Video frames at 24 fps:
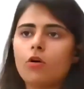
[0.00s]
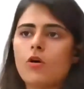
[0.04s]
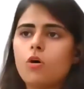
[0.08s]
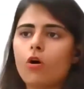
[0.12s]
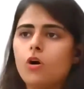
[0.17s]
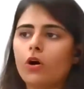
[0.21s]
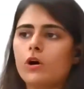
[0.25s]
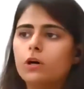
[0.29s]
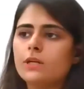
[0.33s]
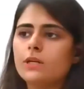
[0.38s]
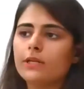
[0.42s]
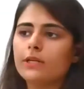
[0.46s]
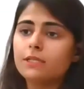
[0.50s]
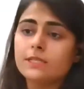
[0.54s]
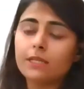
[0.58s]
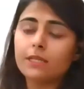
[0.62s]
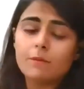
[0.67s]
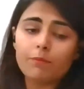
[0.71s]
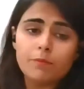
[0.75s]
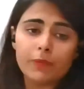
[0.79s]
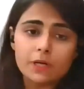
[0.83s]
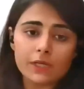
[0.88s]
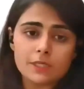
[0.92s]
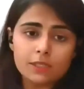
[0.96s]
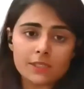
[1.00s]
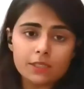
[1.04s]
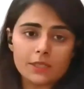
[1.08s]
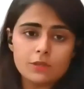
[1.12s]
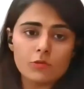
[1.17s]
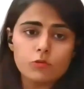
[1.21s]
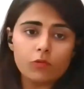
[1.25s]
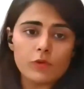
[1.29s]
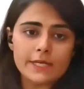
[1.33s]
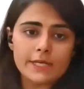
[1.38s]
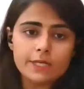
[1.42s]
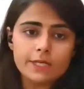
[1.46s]
or the person
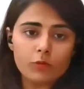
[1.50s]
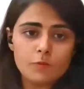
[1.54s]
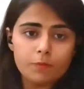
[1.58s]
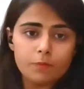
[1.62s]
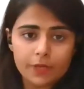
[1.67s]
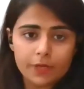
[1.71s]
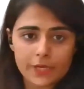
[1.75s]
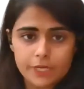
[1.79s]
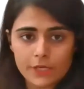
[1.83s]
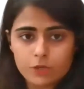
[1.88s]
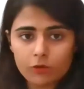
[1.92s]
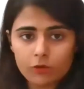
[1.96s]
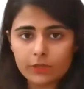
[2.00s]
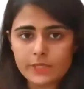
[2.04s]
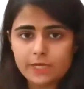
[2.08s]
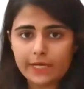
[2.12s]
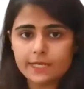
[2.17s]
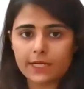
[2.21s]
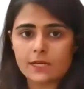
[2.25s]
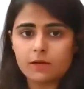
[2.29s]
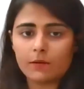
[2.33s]
who had to pay you that